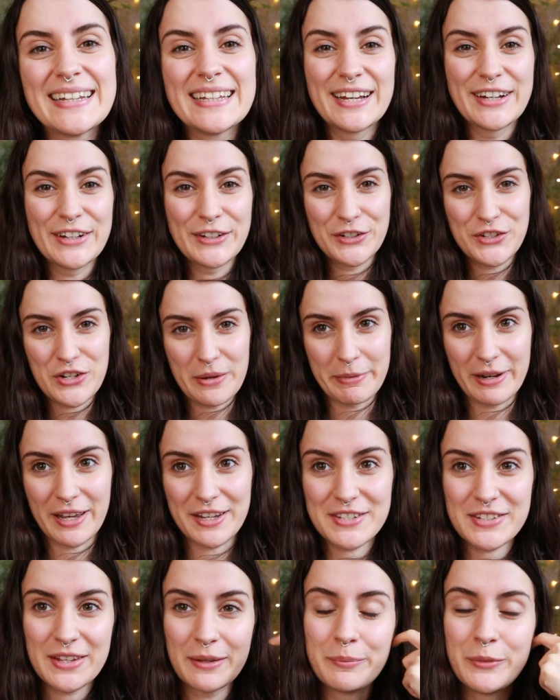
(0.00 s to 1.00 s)
Hello,
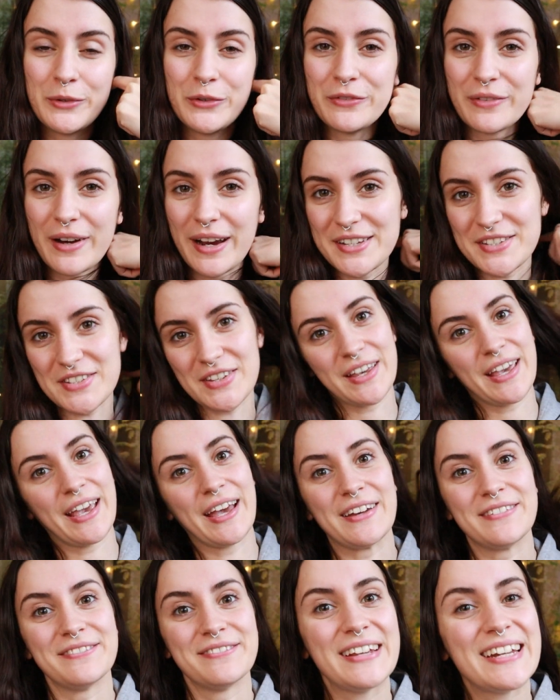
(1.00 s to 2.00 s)
Gemini, Sun, Moon, Rising,
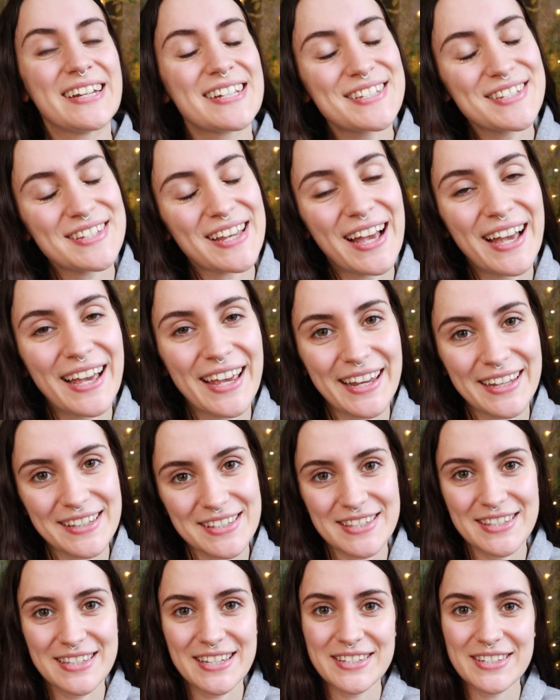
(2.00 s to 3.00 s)
and Venus
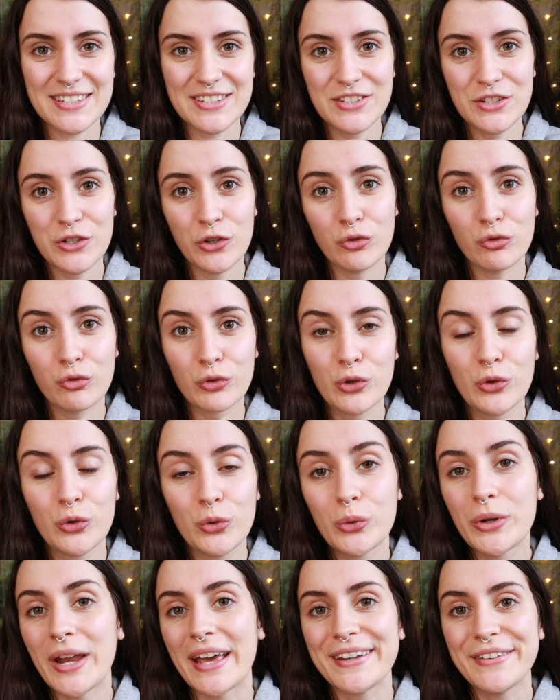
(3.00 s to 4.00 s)
signs. This is your
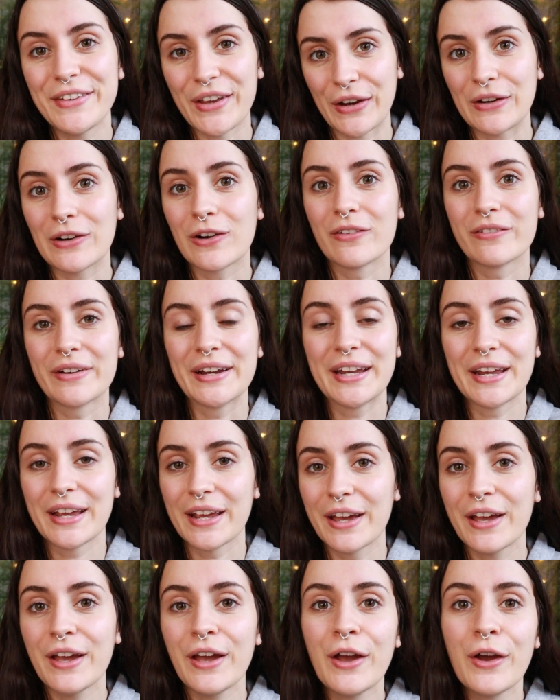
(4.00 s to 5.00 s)
rune and tarot
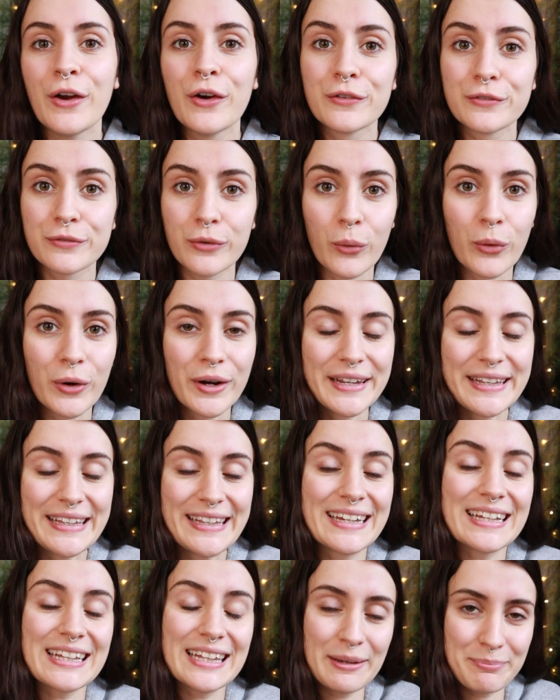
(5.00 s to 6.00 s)
reading for
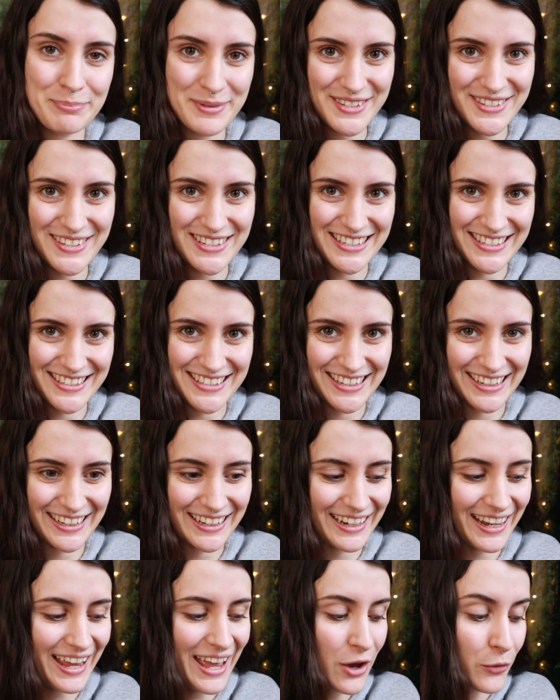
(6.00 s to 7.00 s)
eclipse
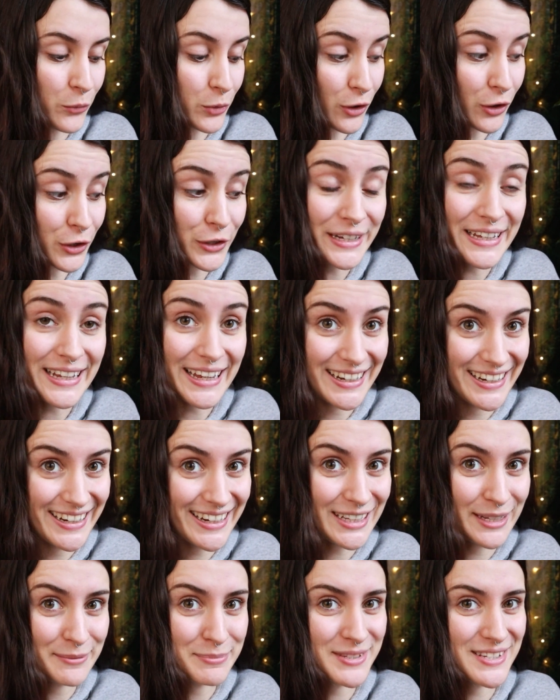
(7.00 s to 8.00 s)
season. We're already in
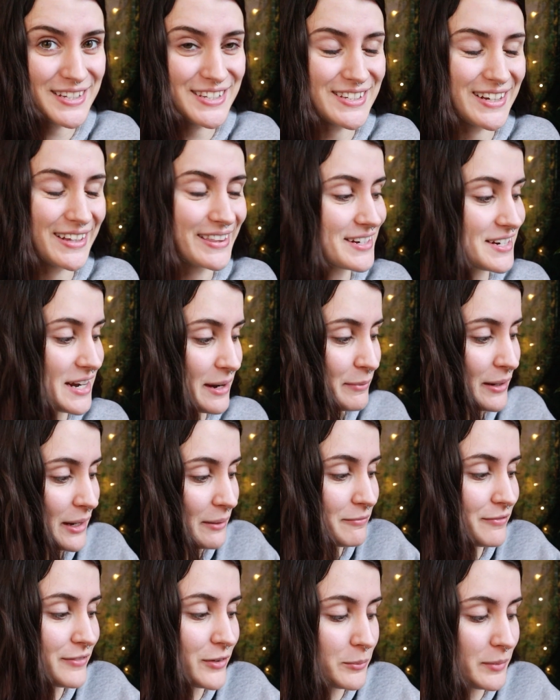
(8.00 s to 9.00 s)
eclipse season at the time that
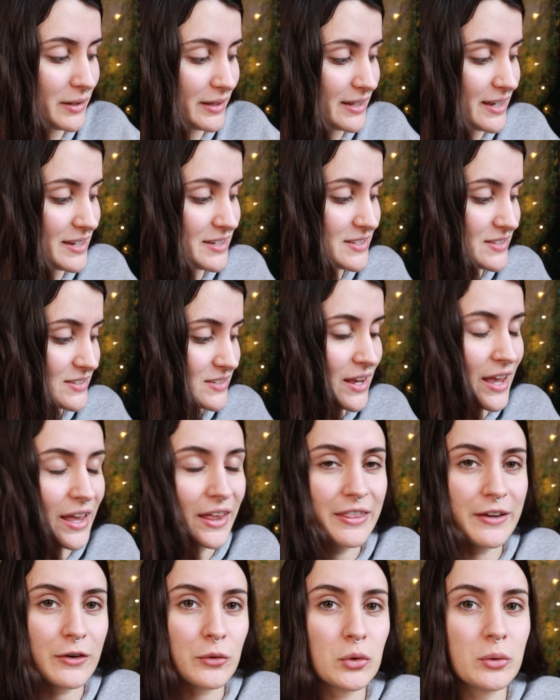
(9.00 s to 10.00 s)
I'm filming this.
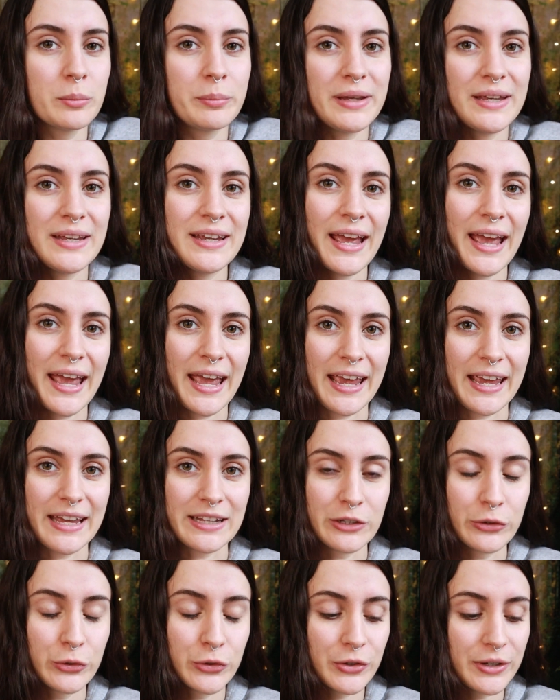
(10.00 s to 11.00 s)
There will be a
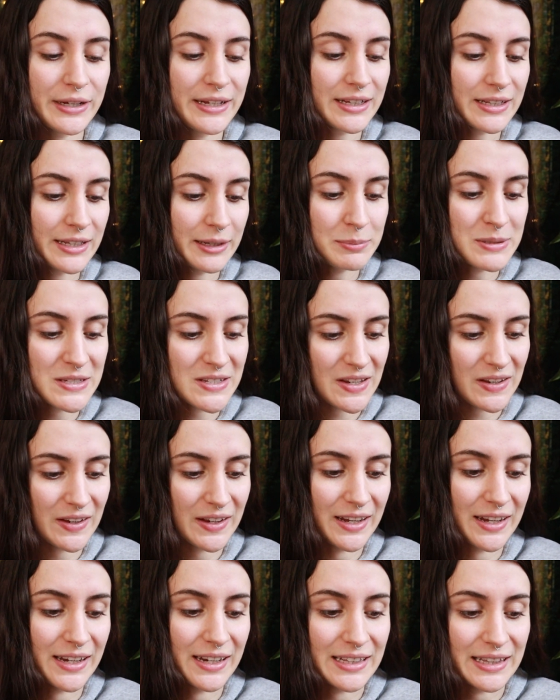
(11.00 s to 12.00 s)
lunar eclipse
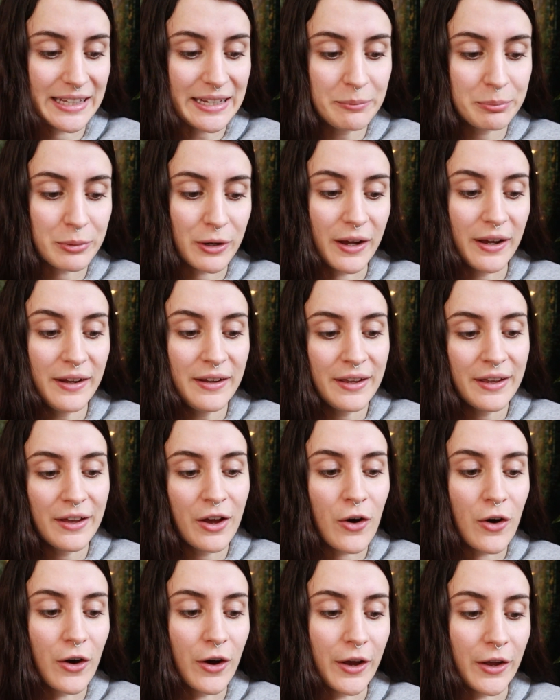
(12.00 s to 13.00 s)
in Libra
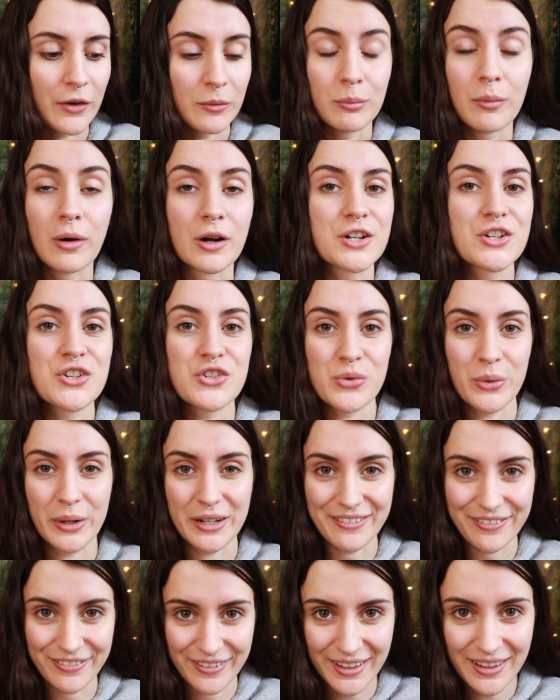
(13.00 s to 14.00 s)
on March
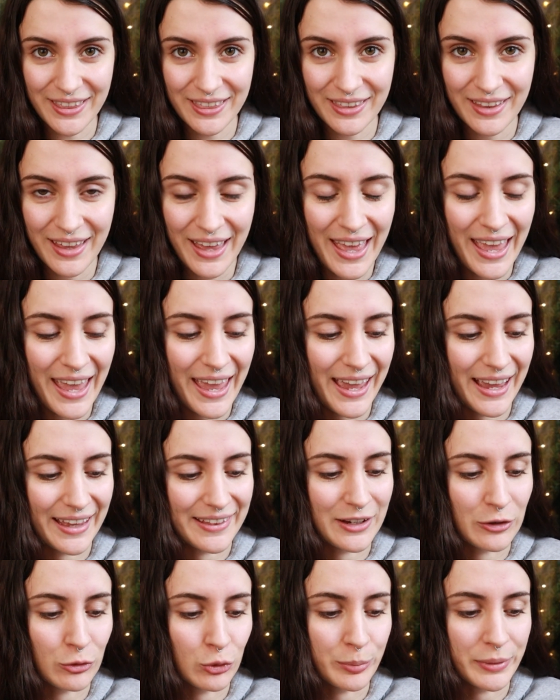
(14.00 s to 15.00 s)
25th,
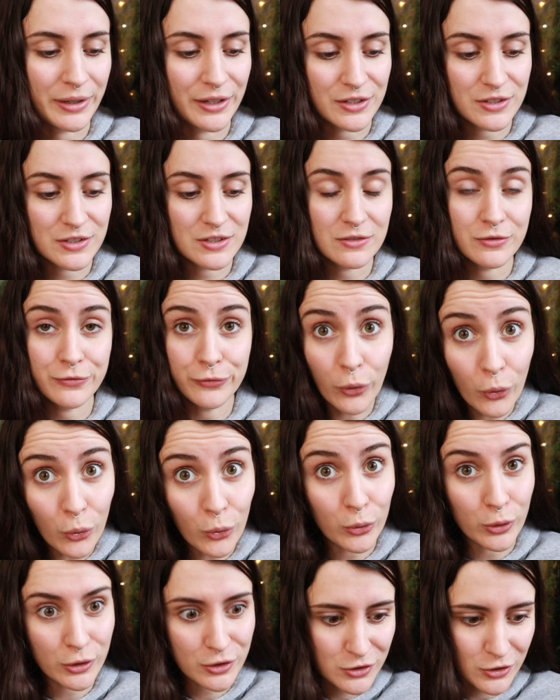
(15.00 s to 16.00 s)
and there will be a
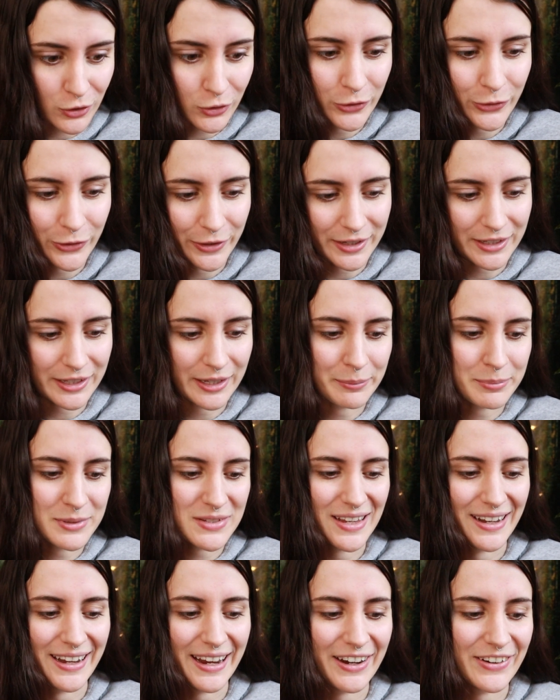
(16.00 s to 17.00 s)
full solar
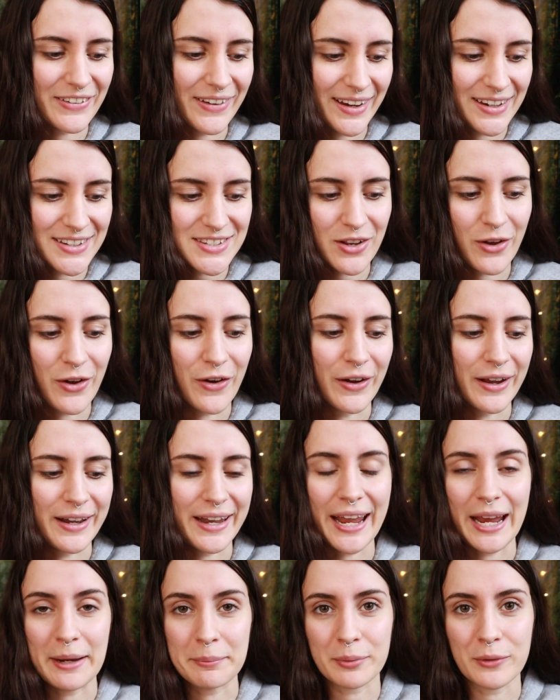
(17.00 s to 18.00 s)
eclipse in Aries
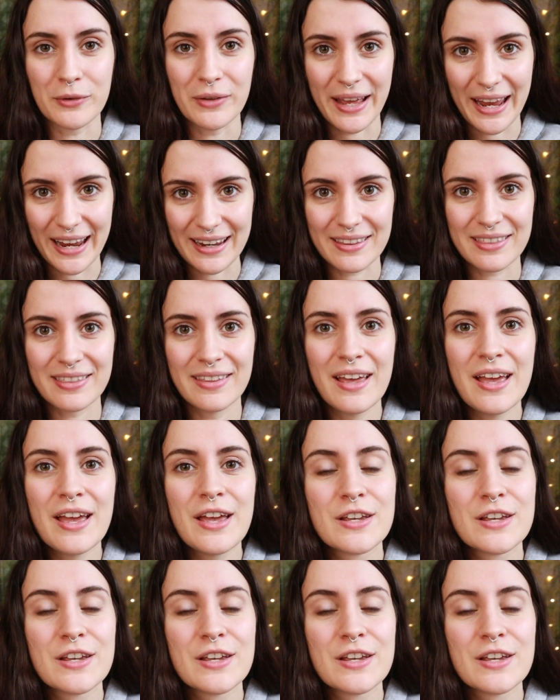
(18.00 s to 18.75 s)
on April 8th.